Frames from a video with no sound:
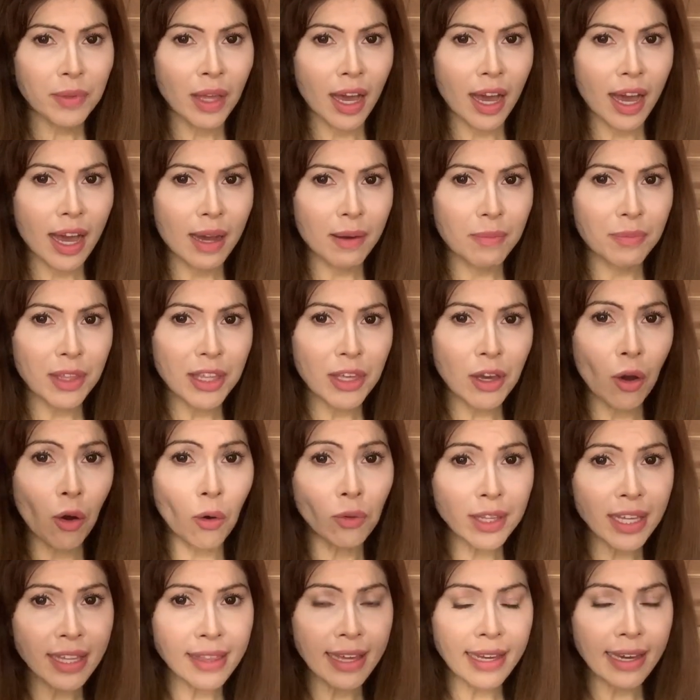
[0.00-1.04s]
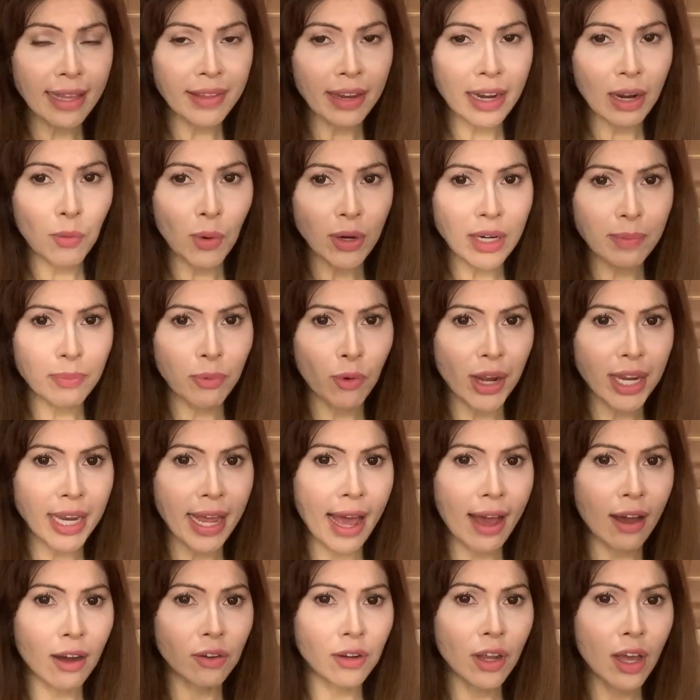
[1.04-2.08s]
The only thing that I want to point
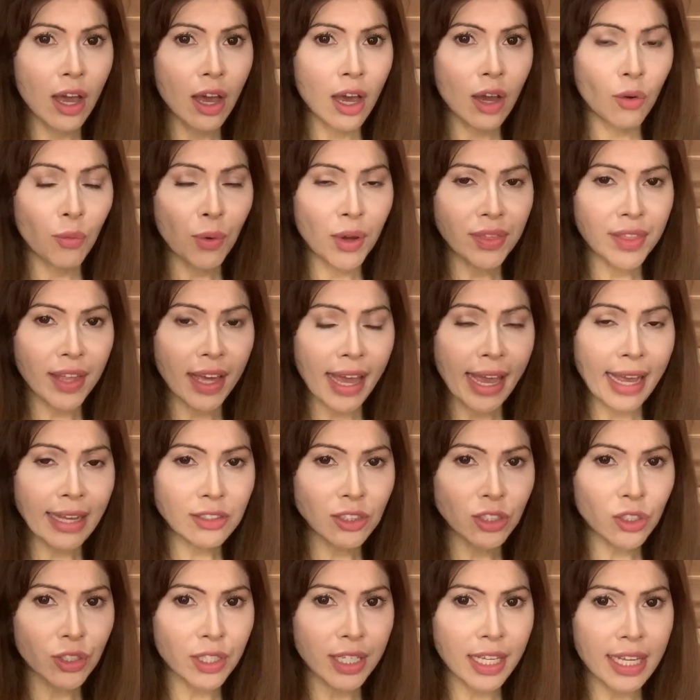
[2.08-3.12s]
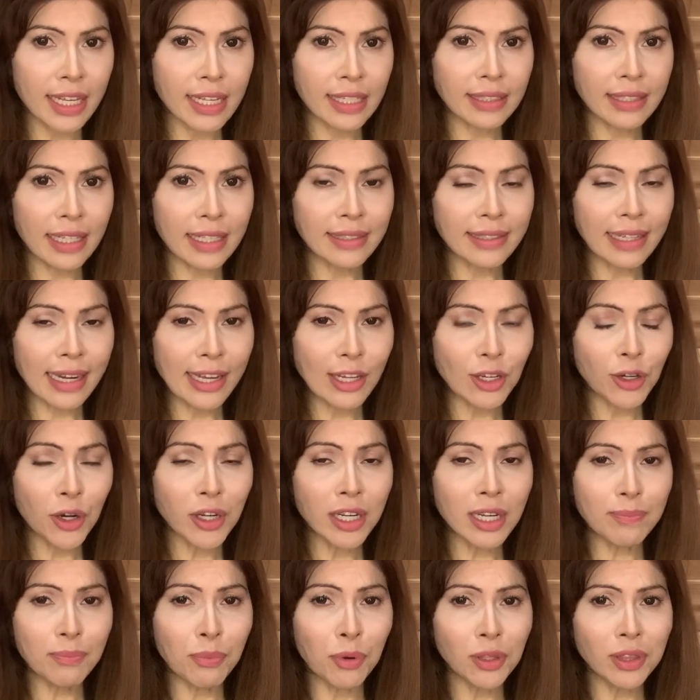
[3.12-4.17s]
out with the answer keys is that I
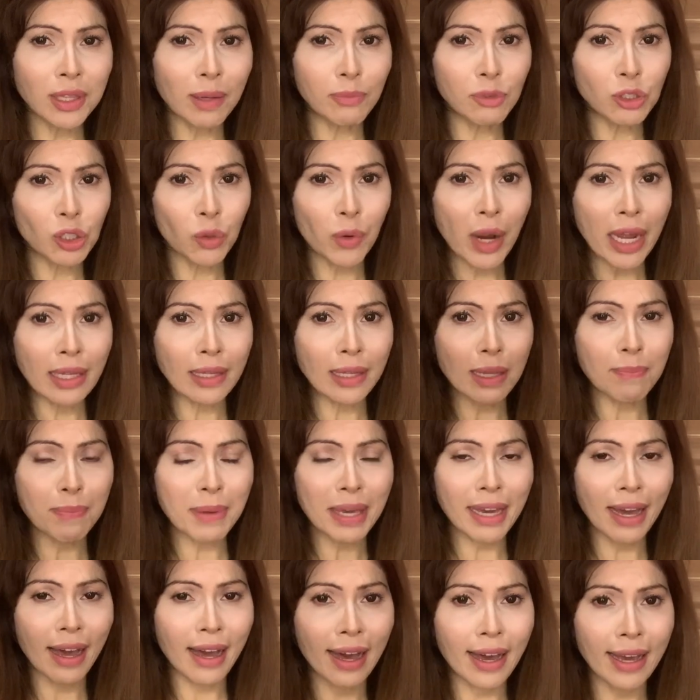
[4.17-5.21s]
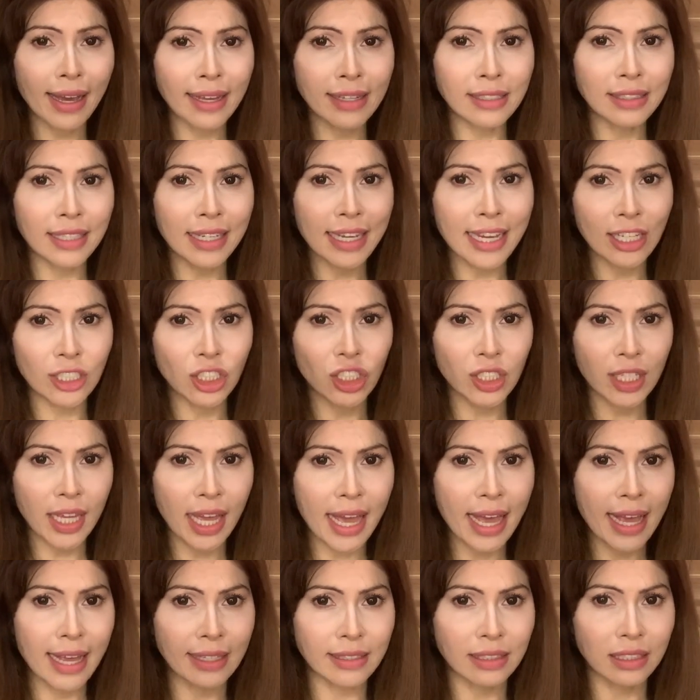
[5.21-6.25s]
couldn't put them directly behind each
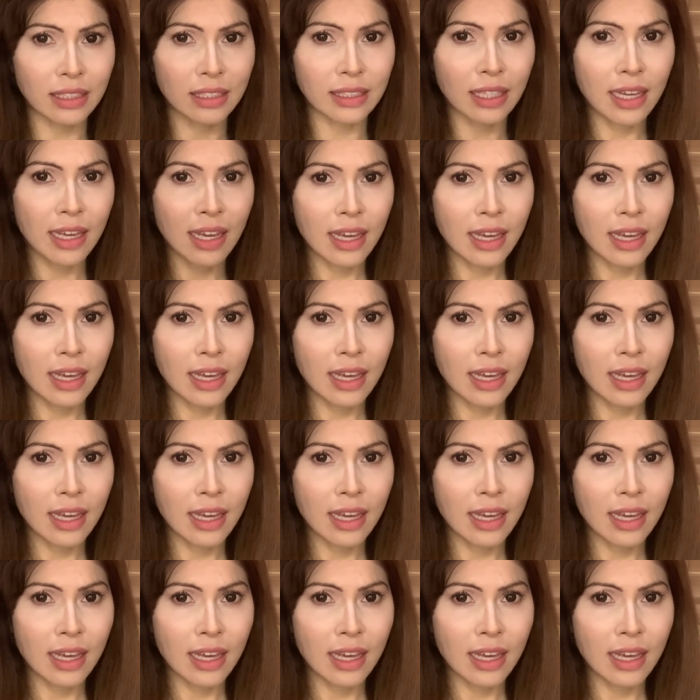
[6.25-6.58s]
case,